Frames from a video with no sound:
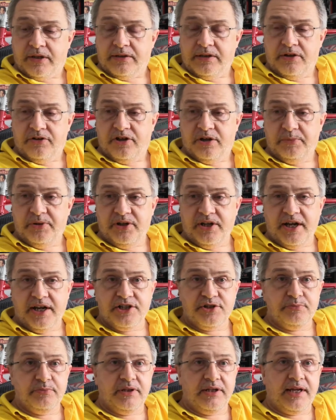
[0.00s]
No
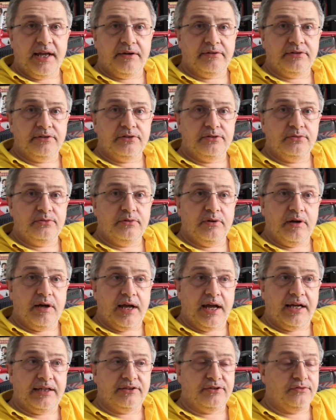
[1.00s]
communication with the council
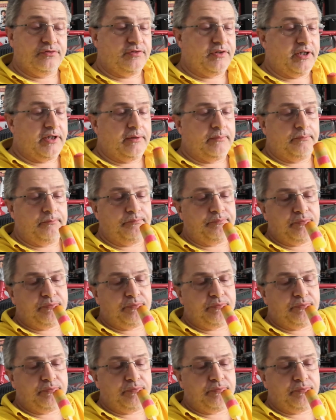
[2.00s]
as of yet.